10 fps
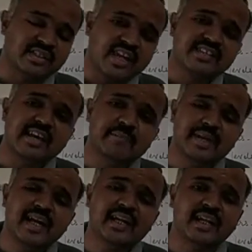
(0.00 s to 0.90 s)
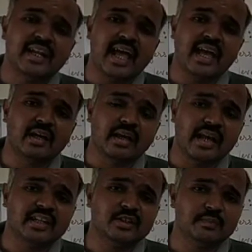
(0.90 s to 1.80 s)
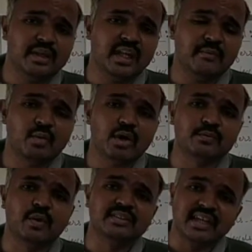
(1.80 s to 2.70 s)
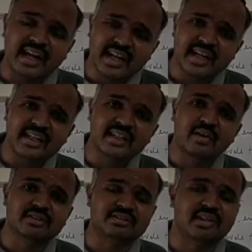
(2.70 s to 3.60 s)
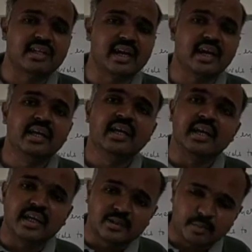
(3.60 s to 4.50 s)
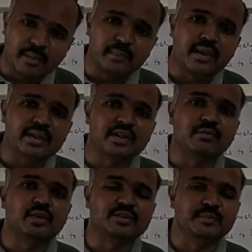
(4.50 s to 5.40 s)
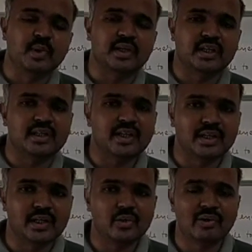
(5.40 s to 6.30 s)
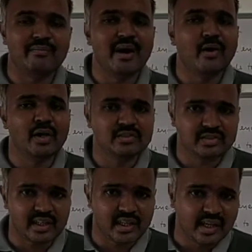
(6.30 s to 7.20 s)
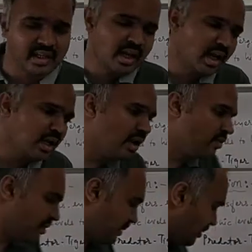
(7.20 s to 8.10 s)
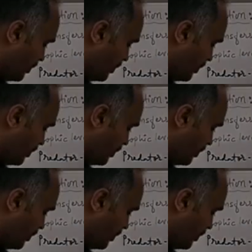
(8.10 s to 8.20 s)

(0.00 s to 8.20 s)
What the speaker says: natural predator like cactus feeding moth was added in the Australia, its population was brought under control by Australian government.